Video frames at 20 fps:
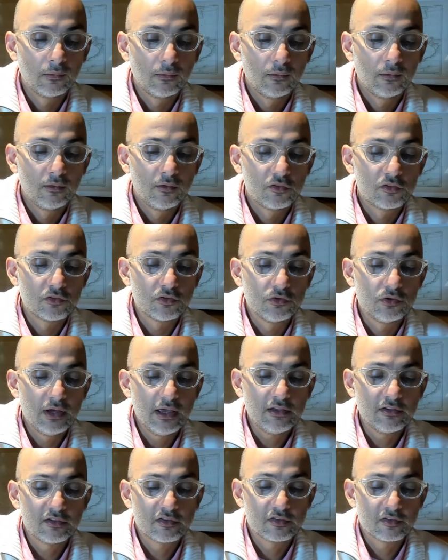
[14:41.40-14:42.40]
So
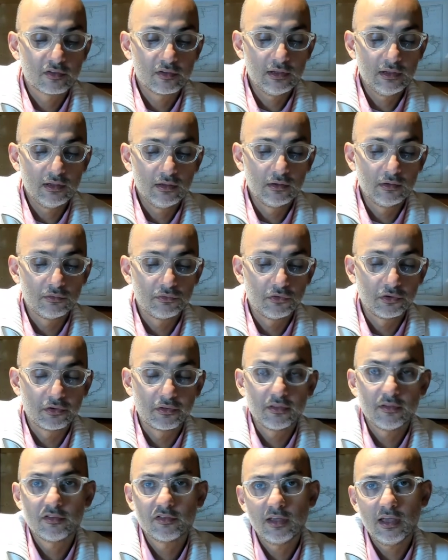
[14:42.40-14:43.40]
X for
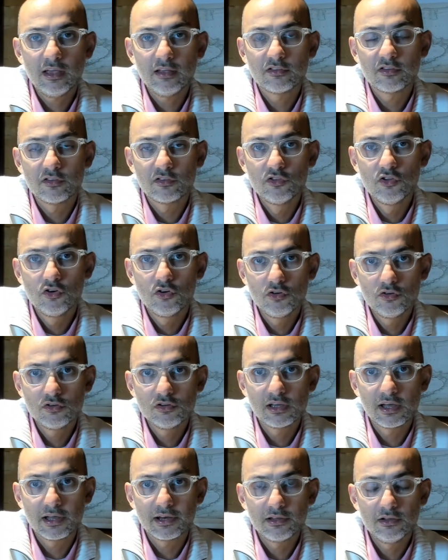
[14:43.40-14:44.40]
this case is no
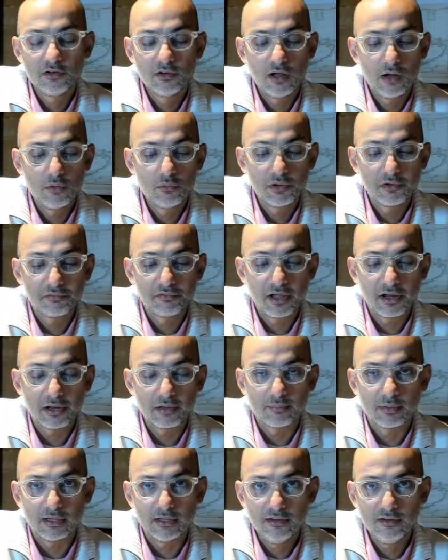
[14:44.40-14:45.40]
longer, our
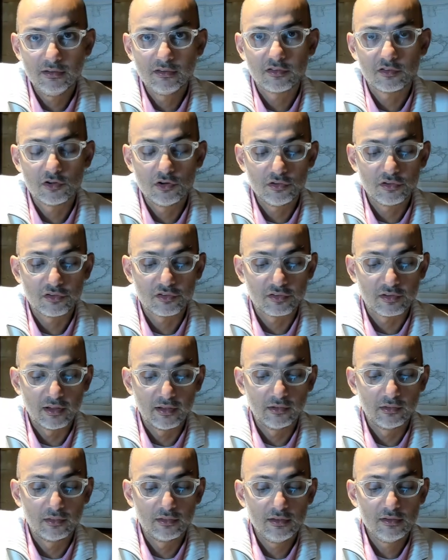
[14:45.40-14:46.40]
variable, it's constant.
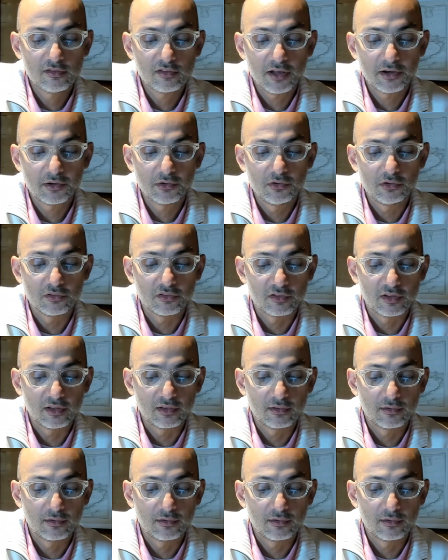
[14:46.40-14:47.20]
These are constant.